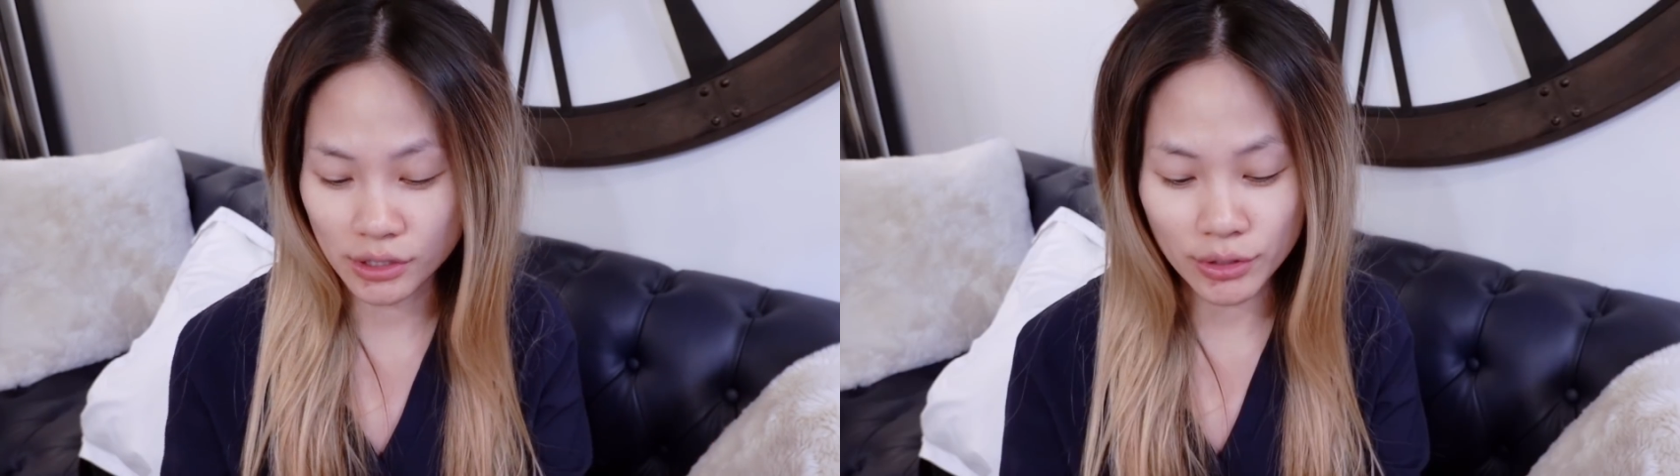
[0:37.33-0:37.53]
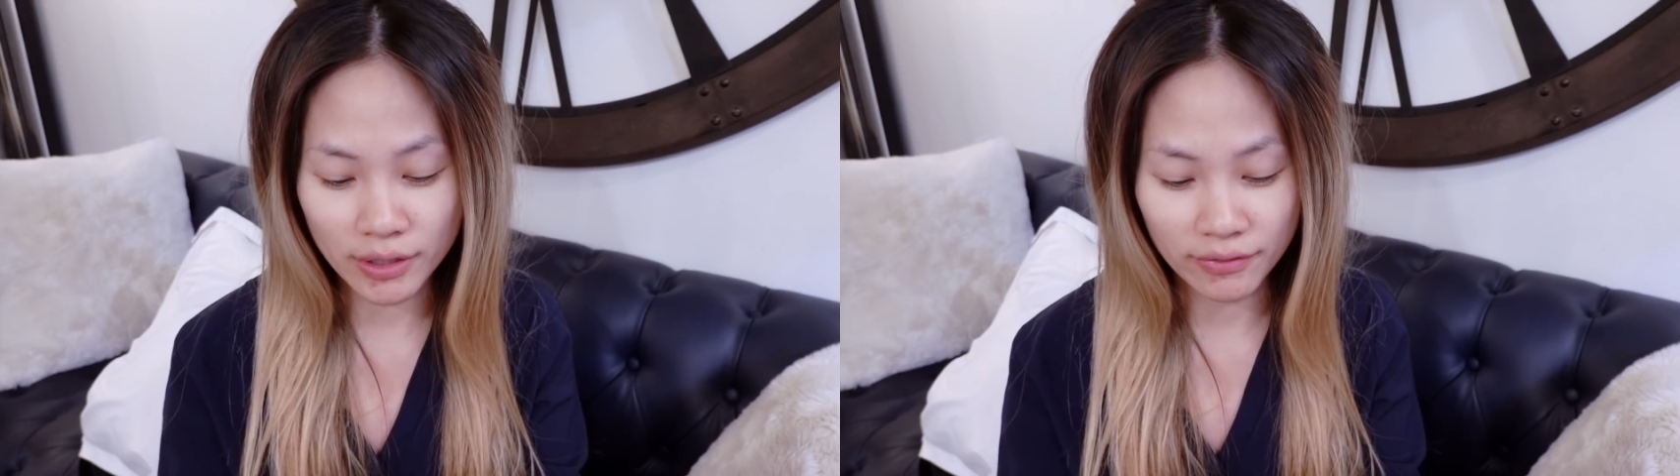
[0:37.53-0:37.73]

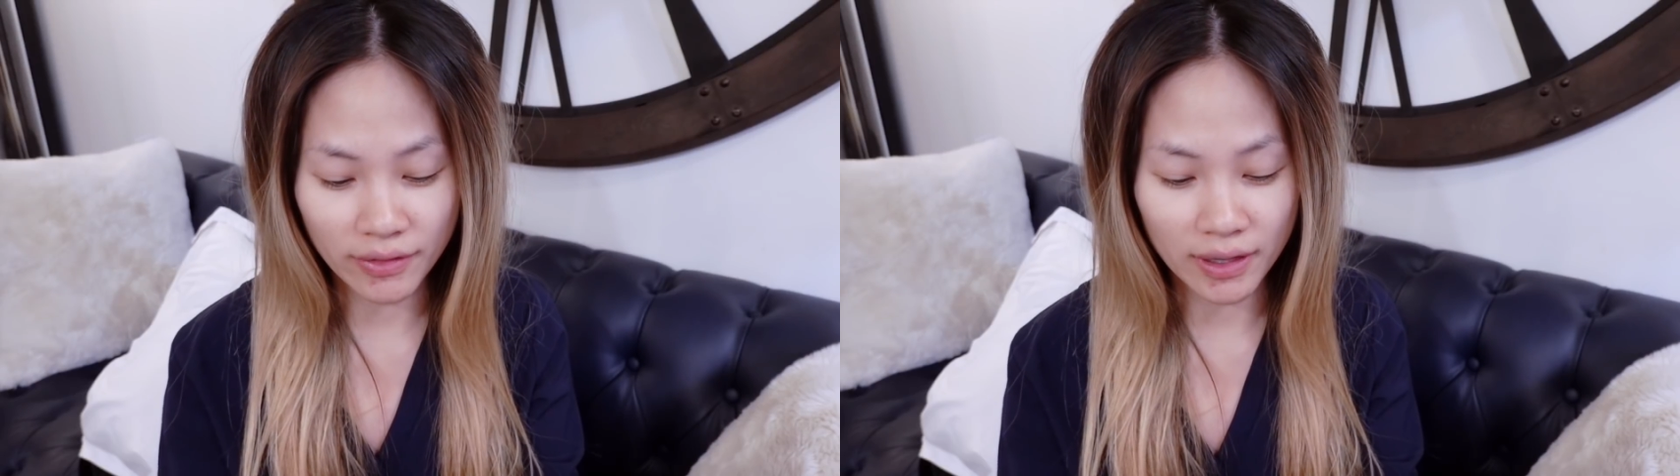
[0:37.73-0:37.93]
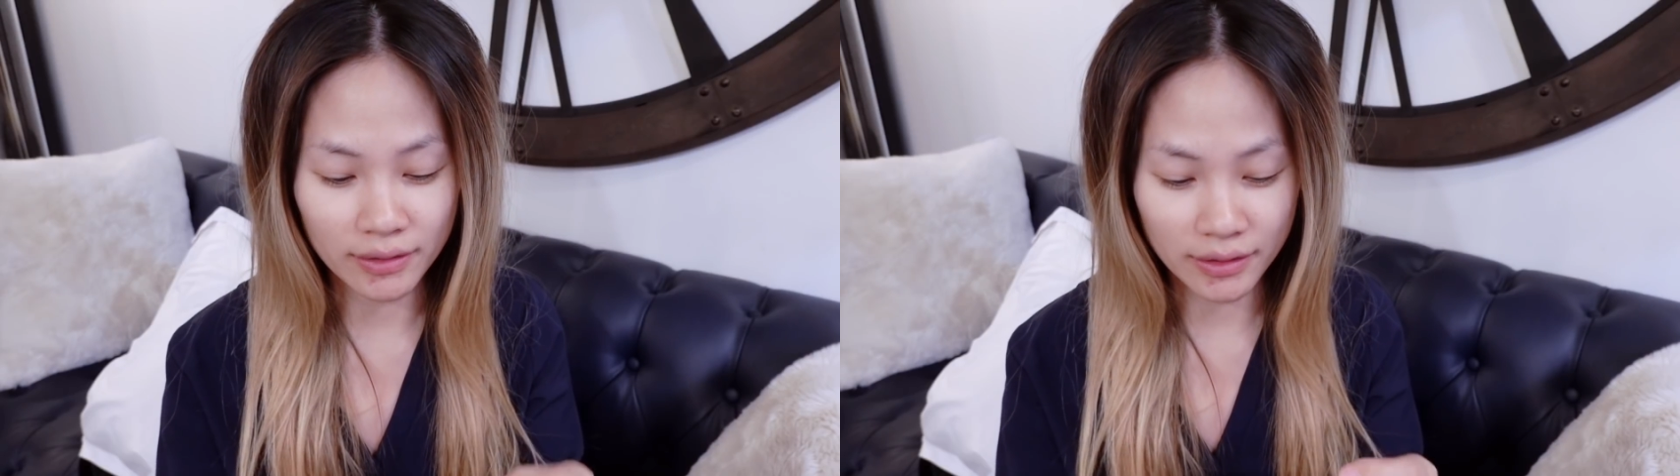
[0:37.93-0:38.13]
you can
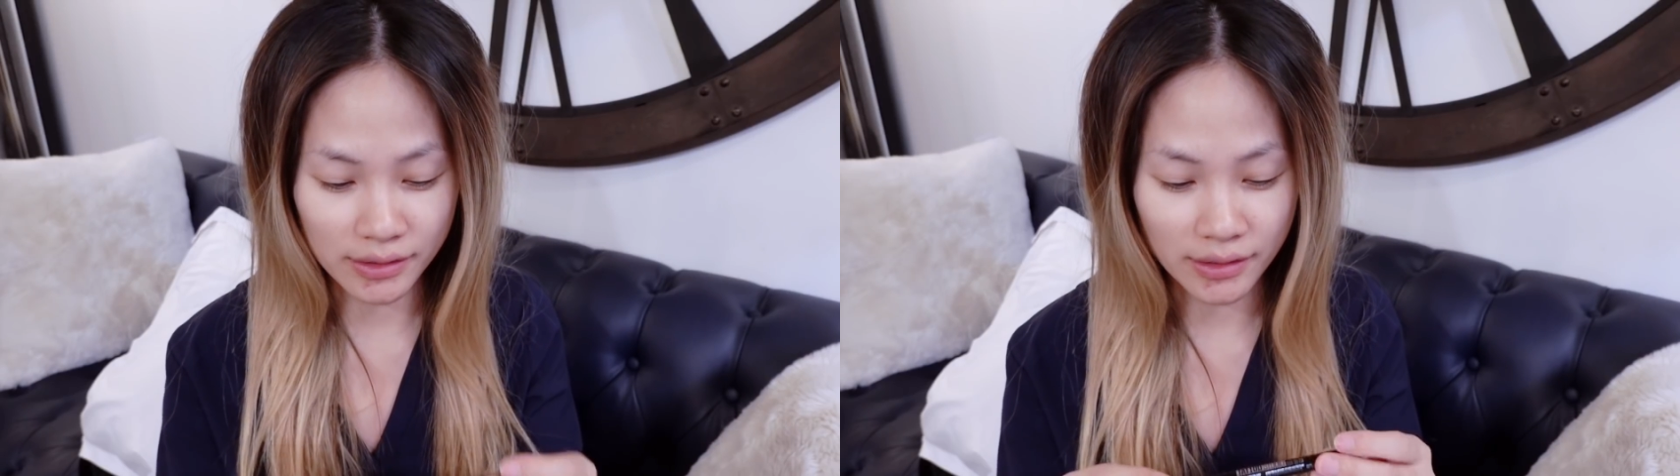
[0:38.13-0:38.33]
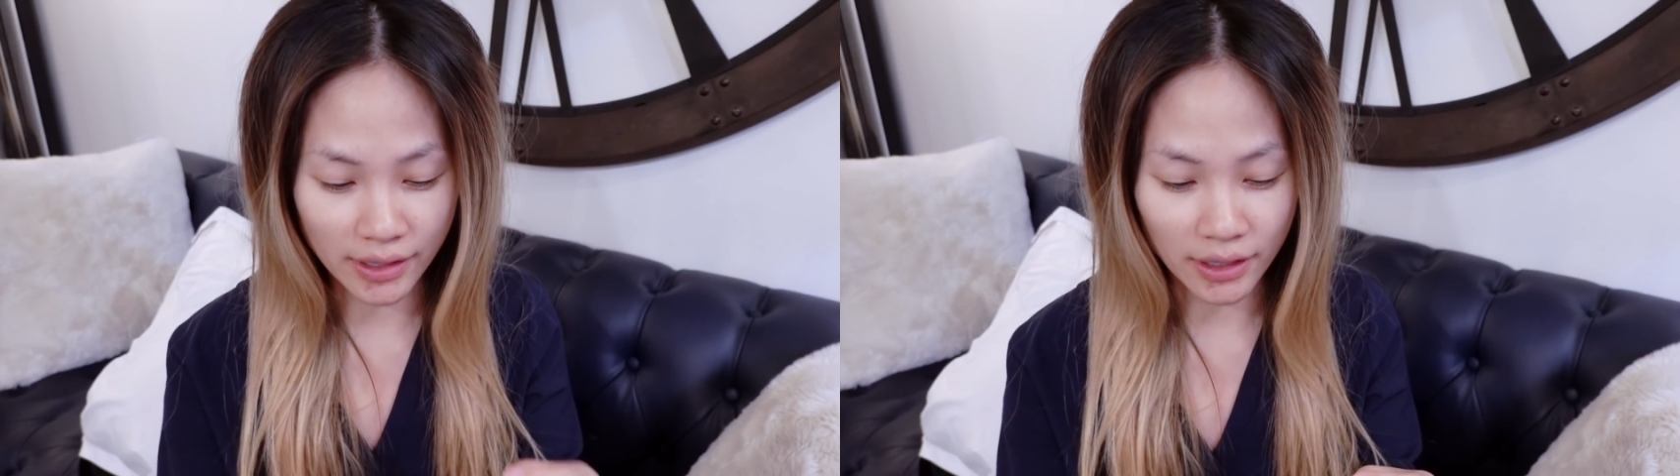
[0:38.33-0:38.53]
find
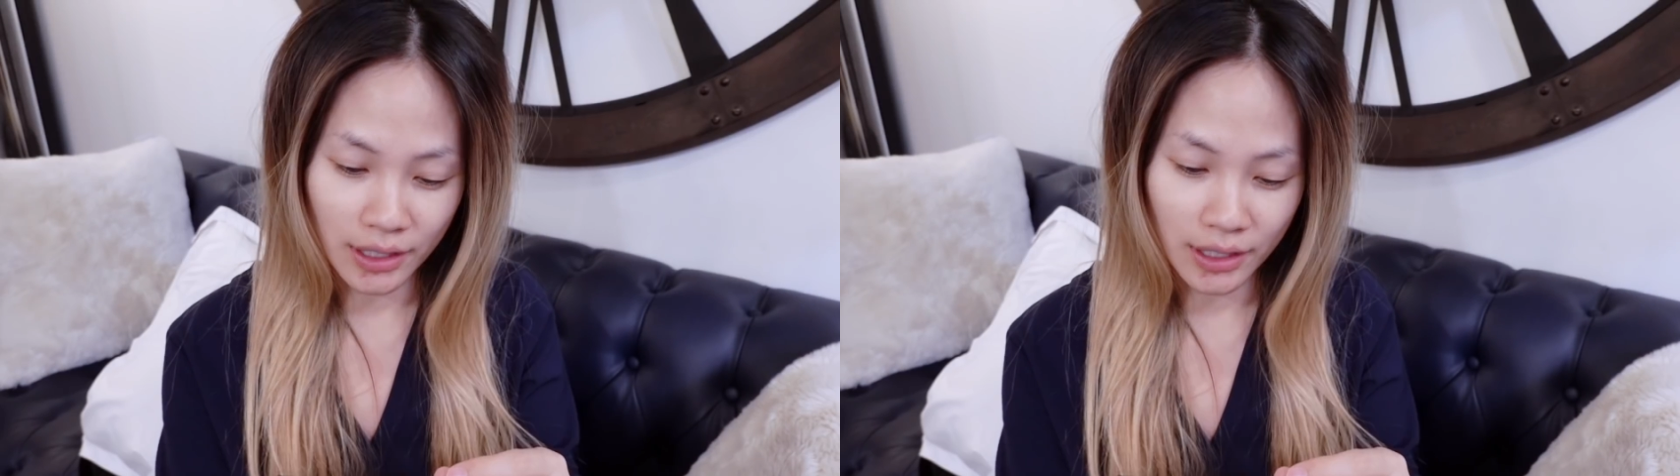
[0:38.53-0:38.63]
this there.